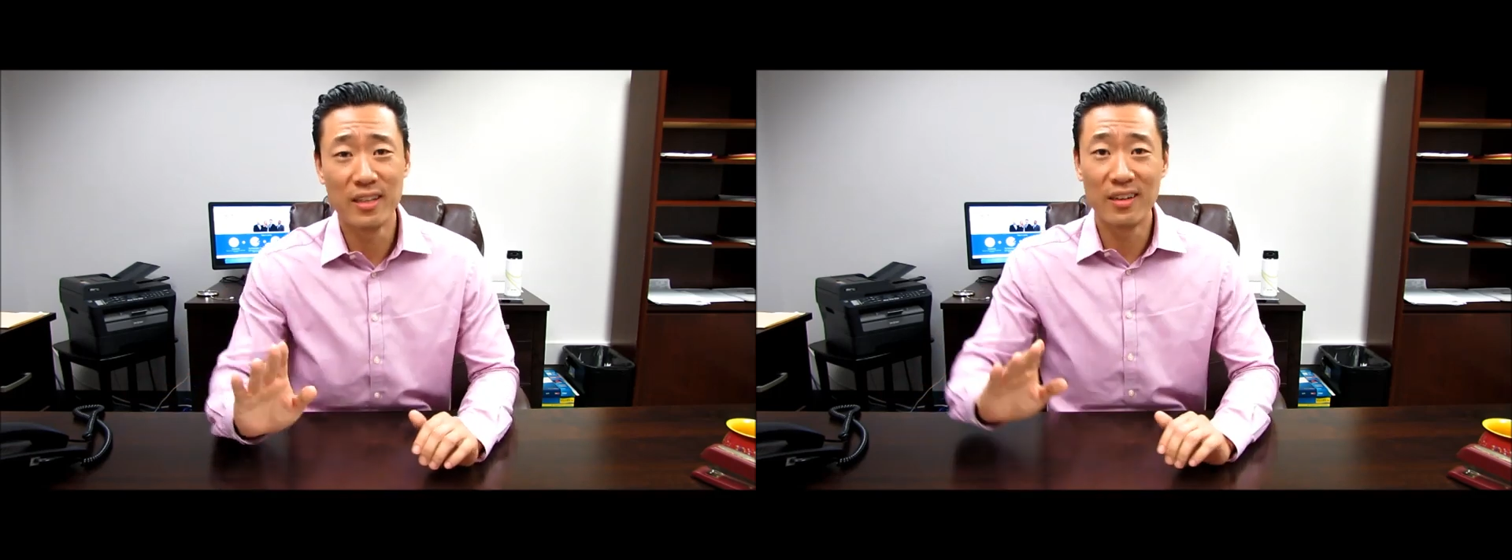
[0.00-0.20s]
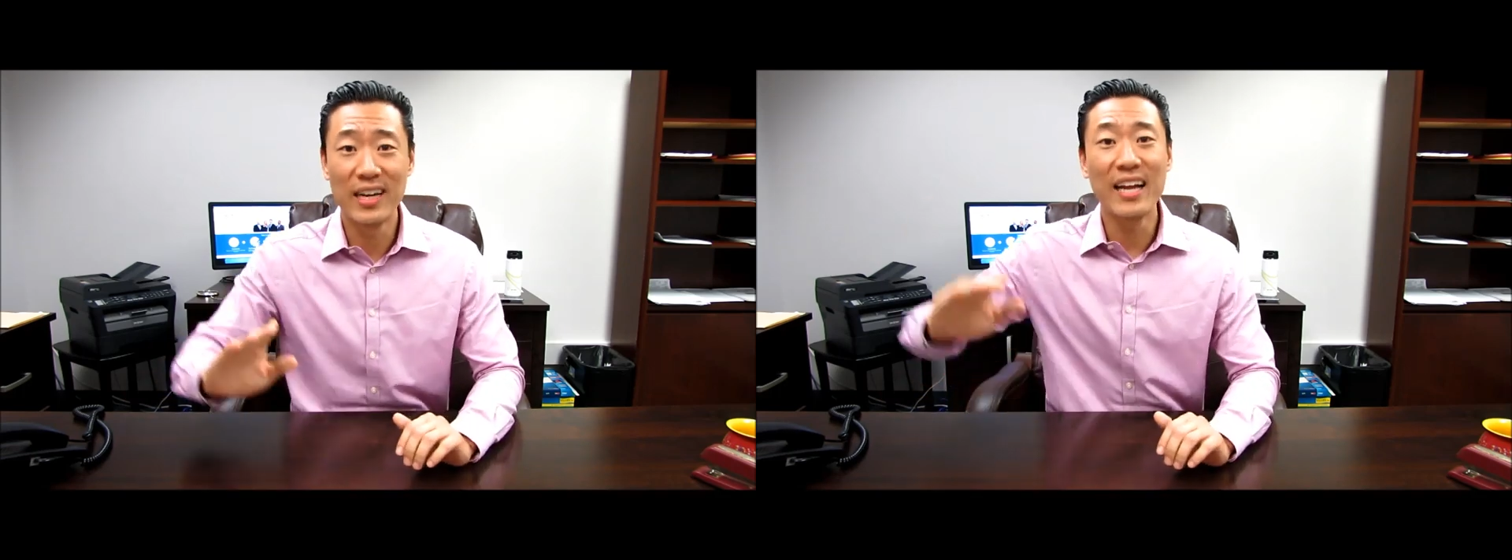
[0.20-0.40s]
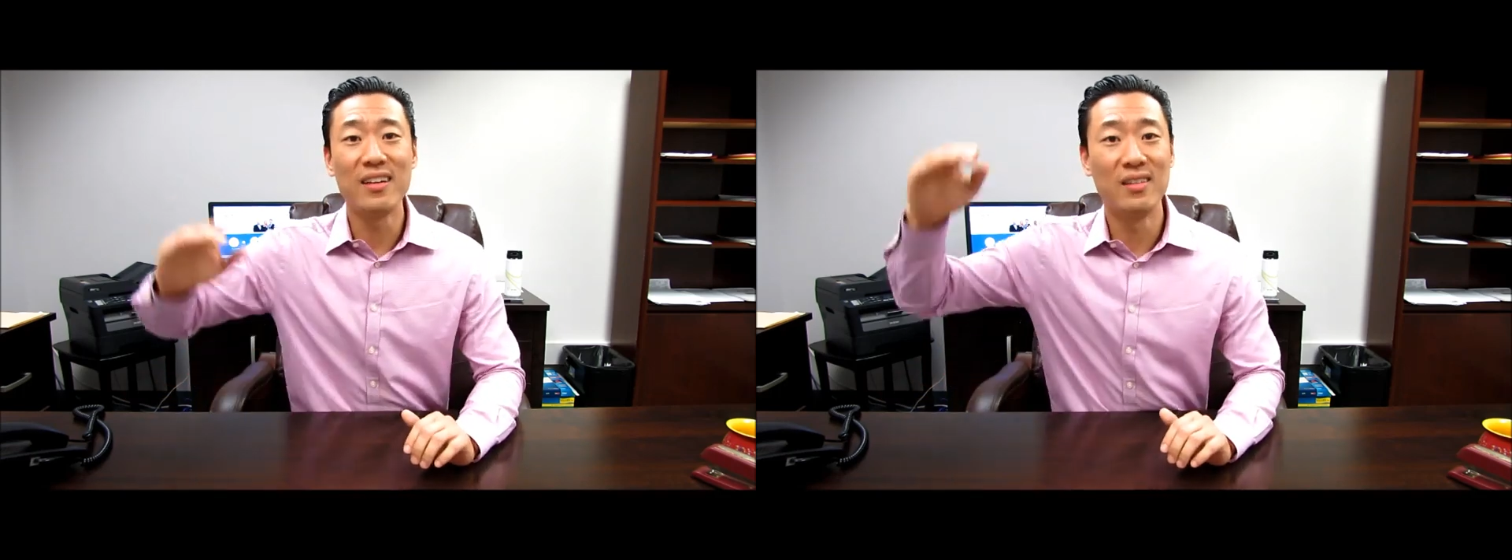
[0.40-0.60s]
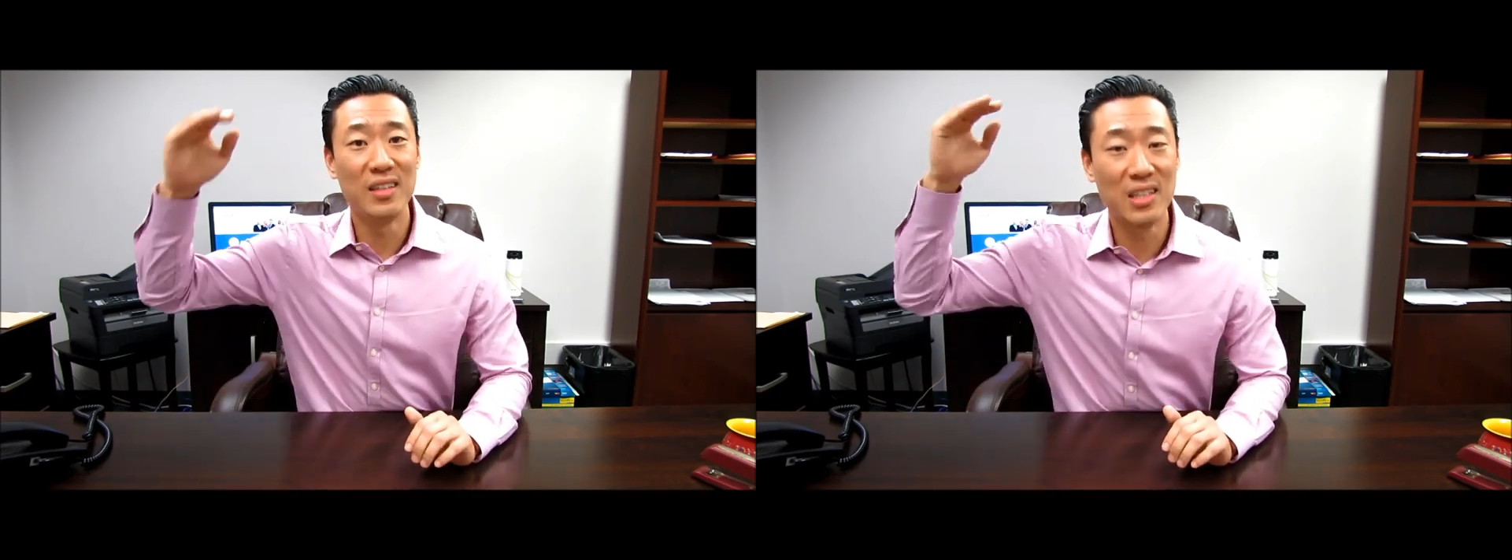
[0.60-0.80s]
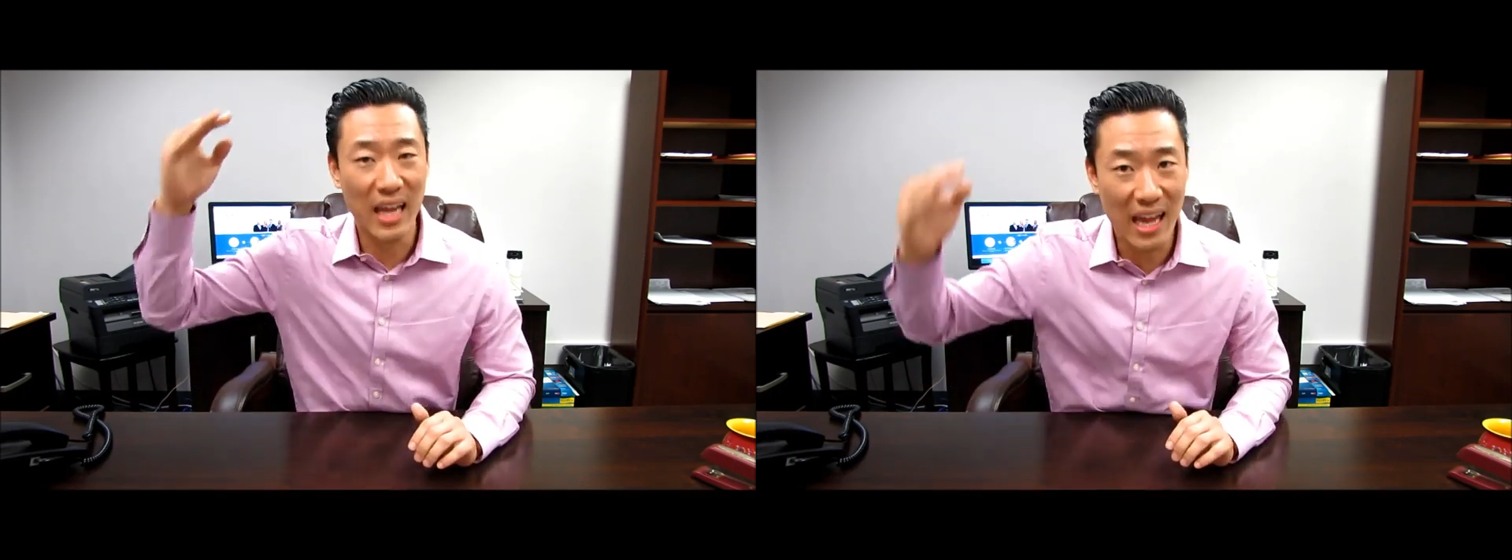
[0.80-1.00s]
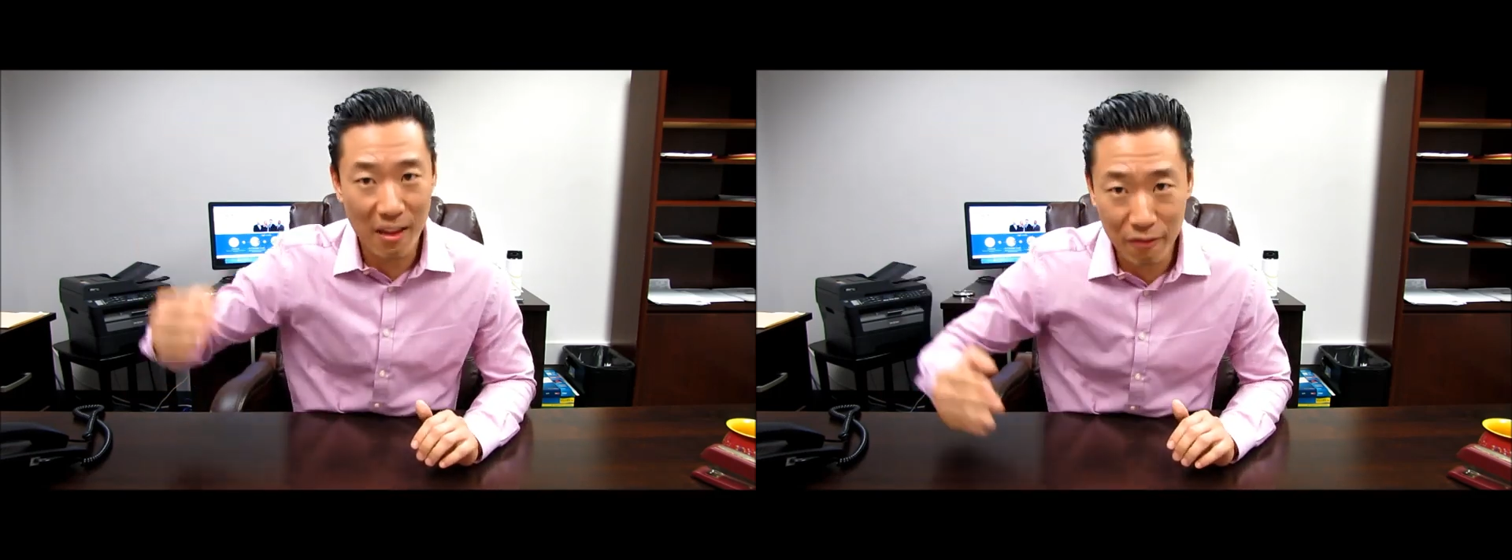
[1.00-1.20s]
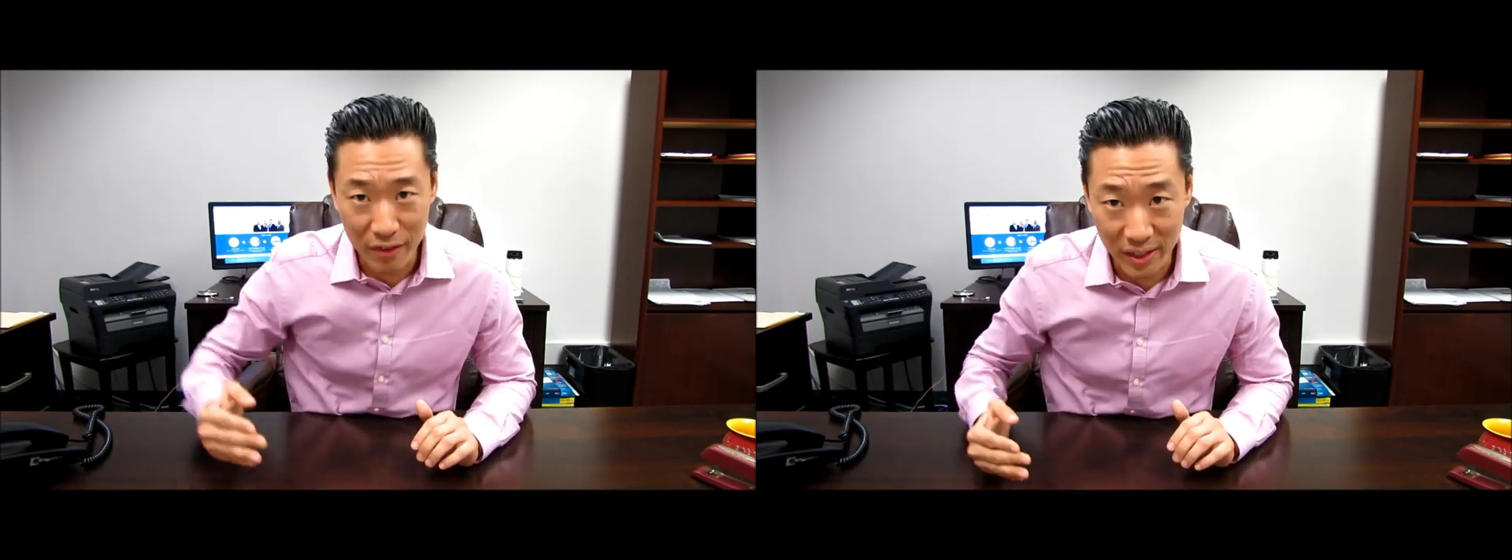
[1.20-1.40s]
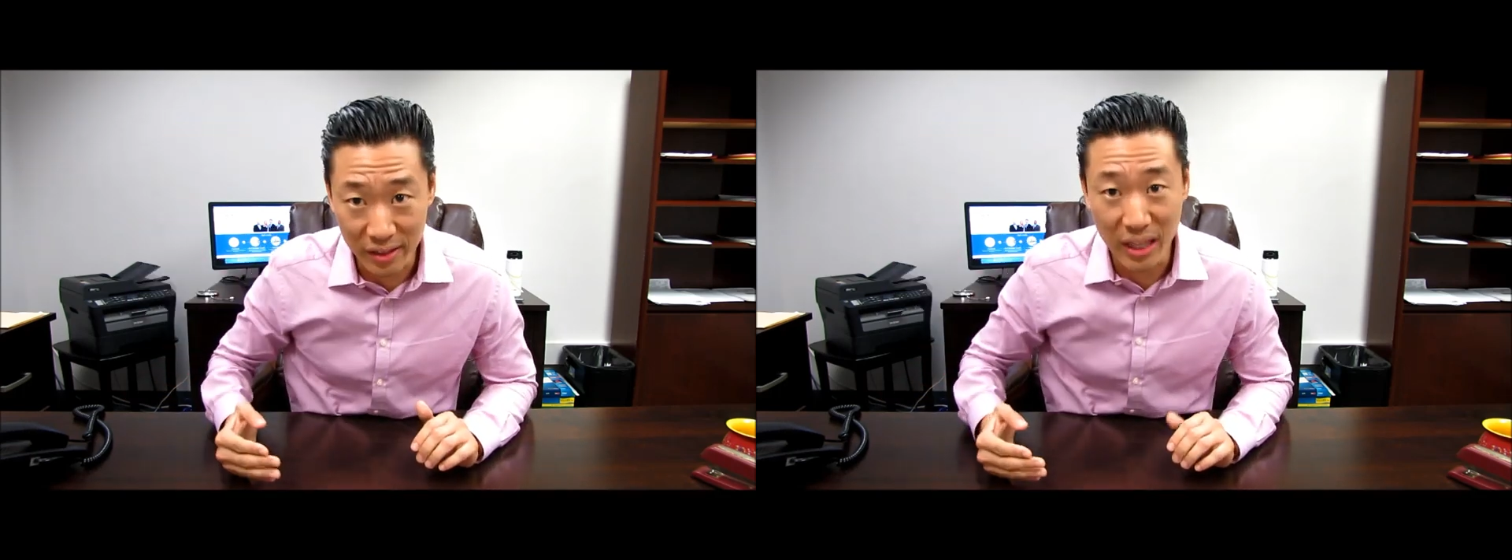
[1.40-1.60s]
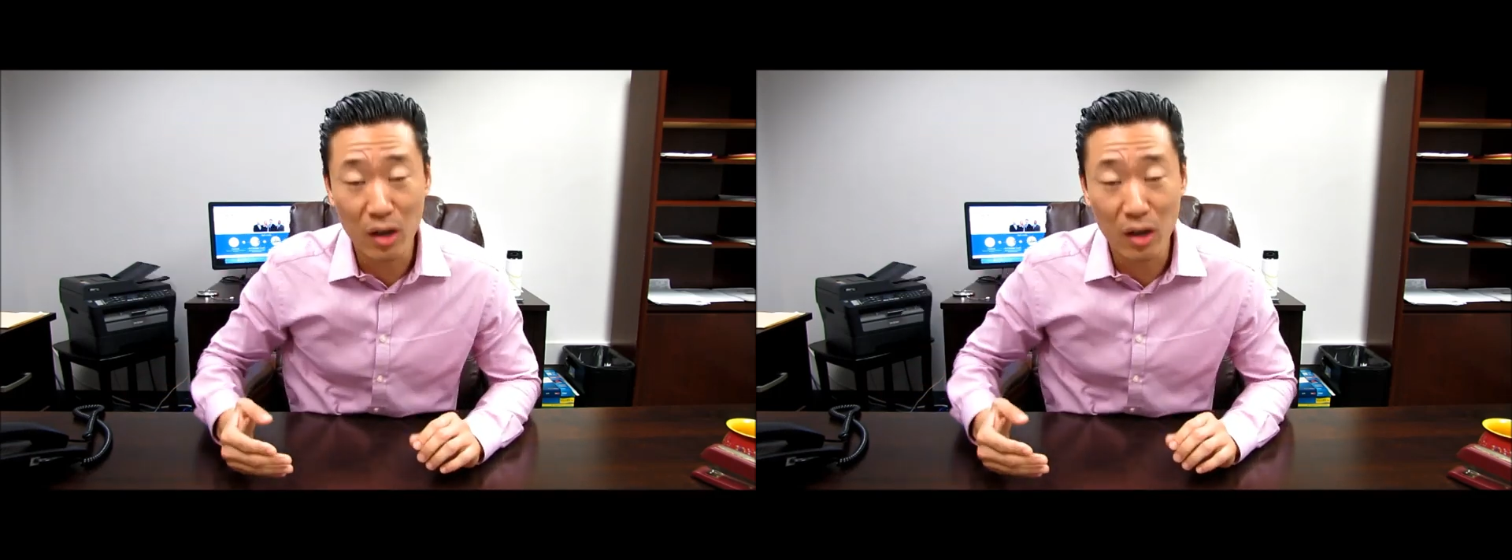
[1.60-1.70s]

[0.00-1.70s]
they're not going to list everything.